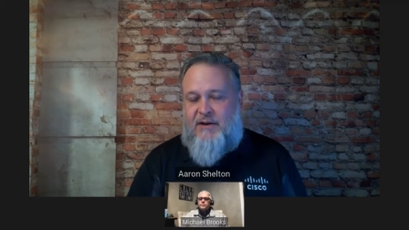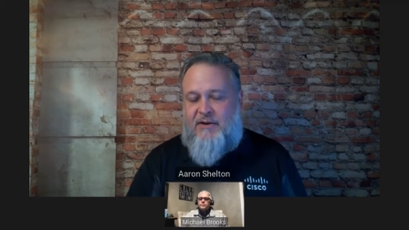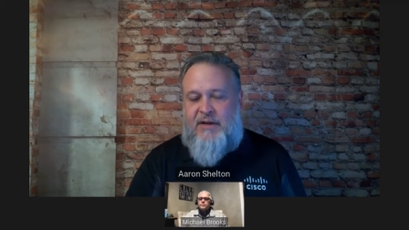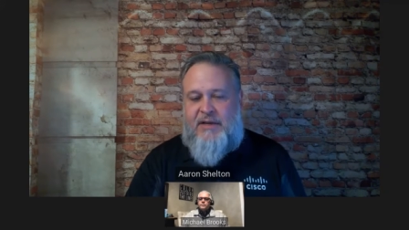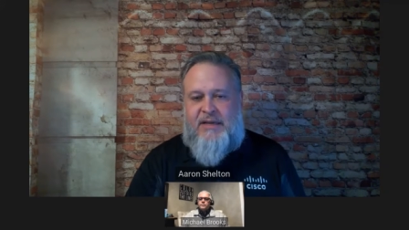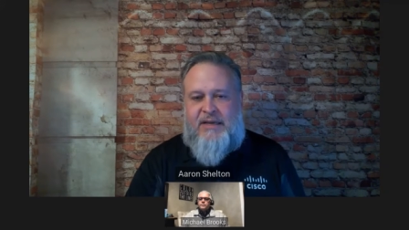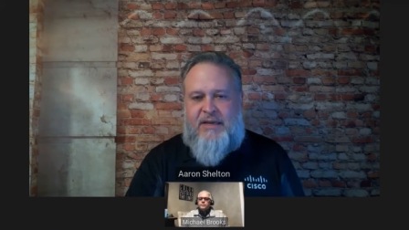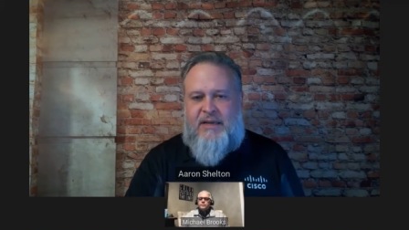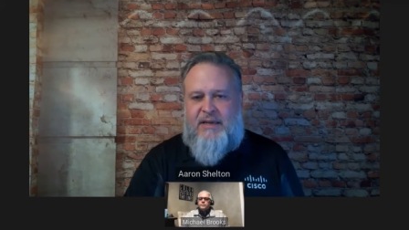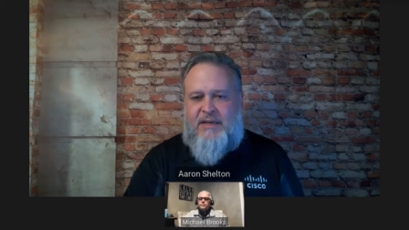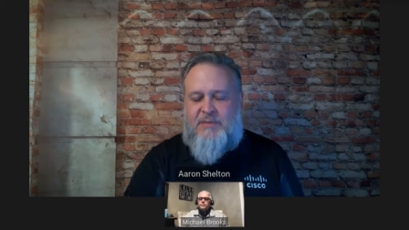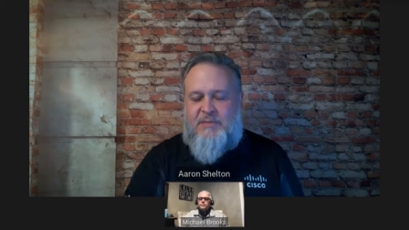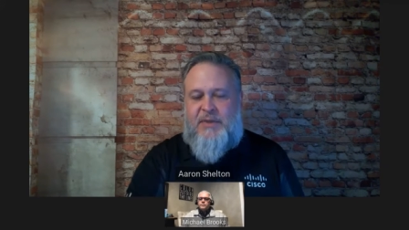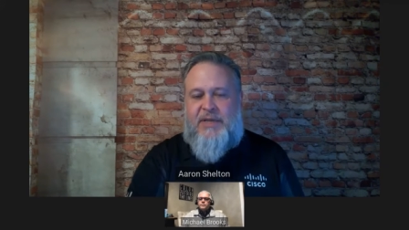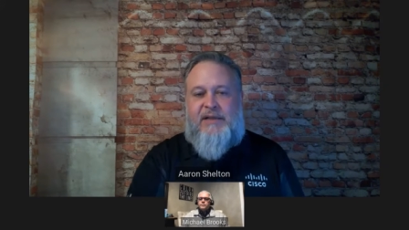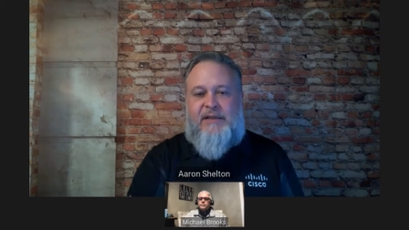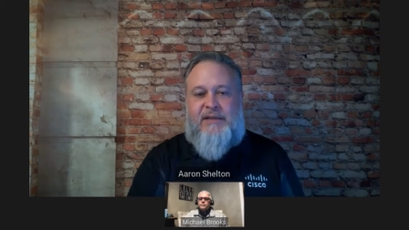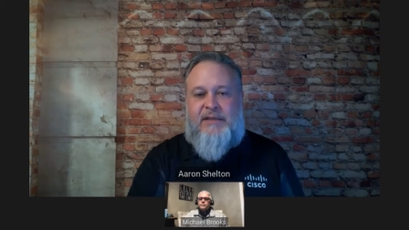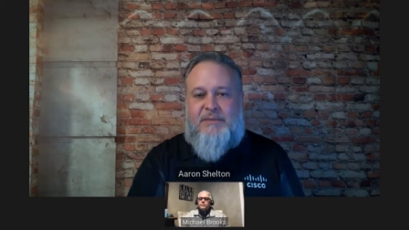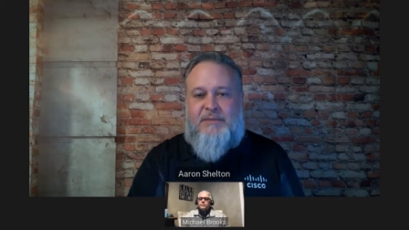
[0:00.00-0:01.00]
Now,
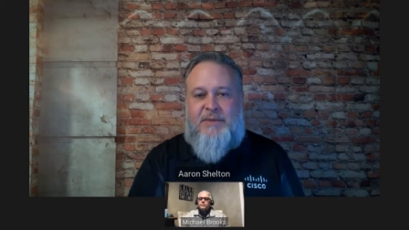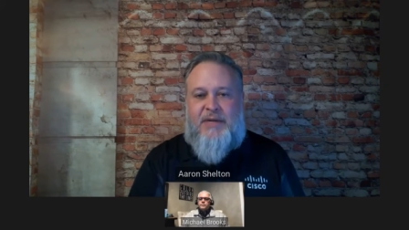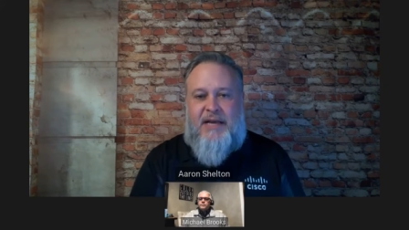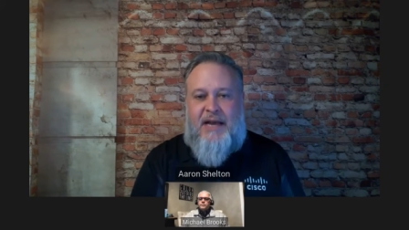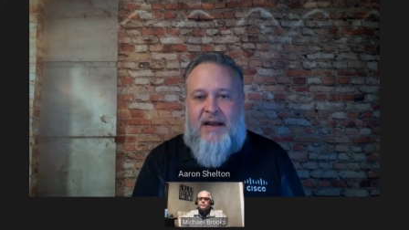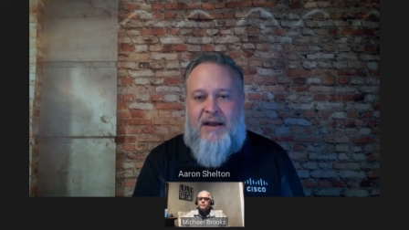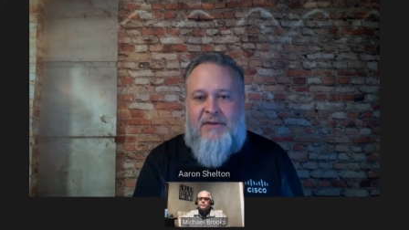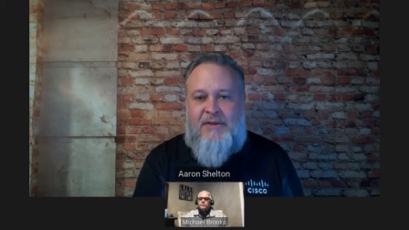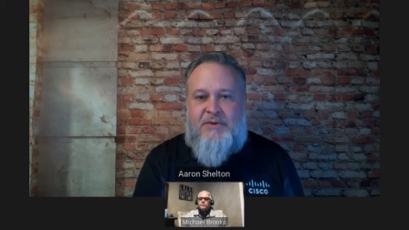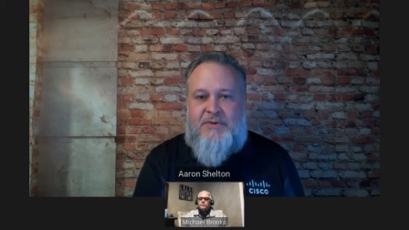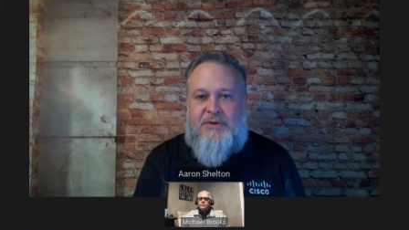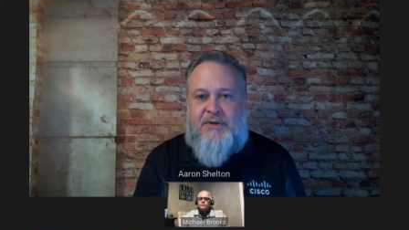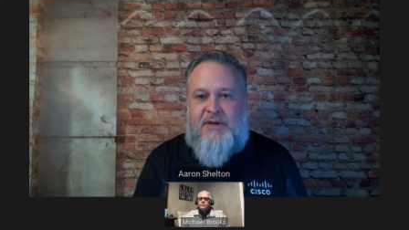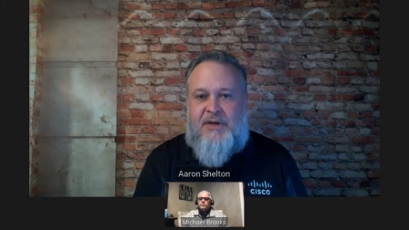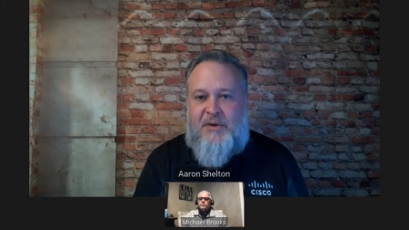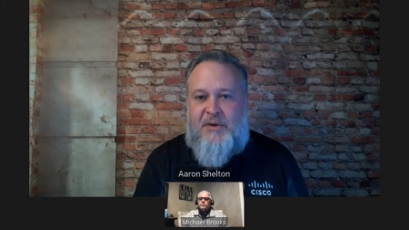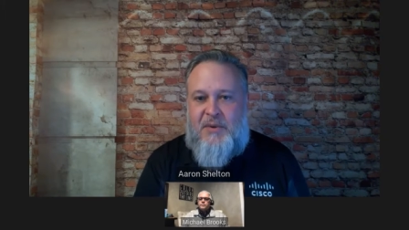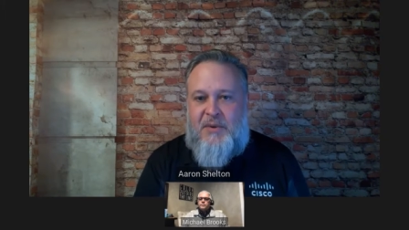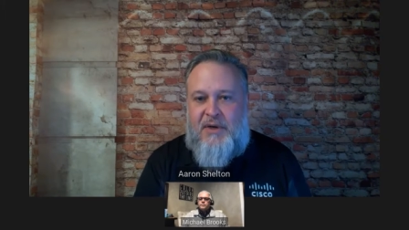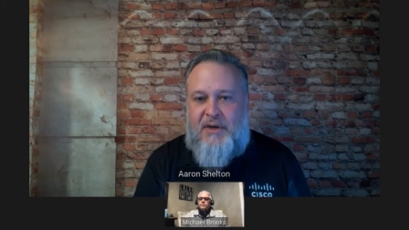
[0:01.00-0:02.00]
explain a little bit how those are
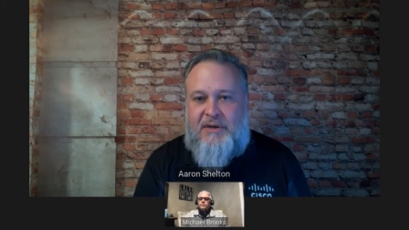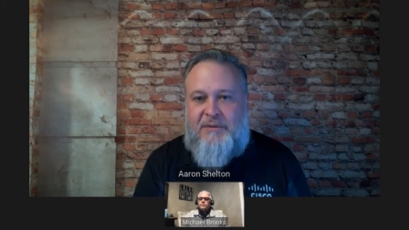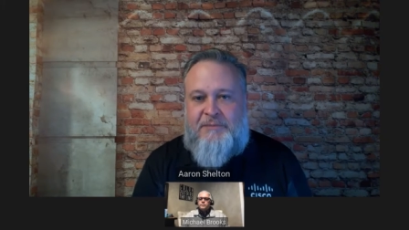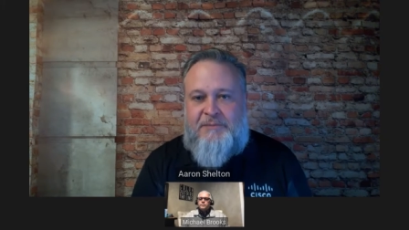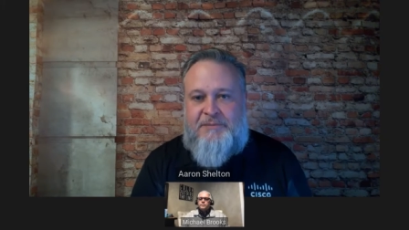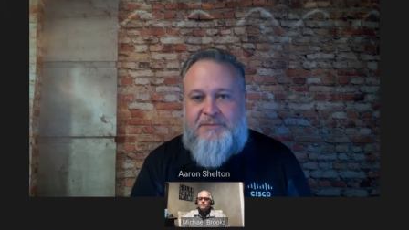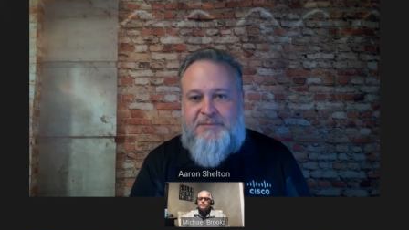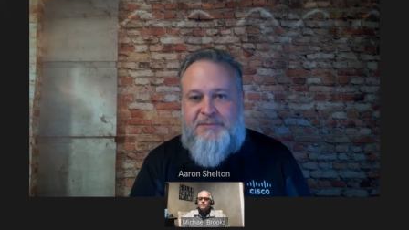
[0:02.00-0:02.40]
going to work.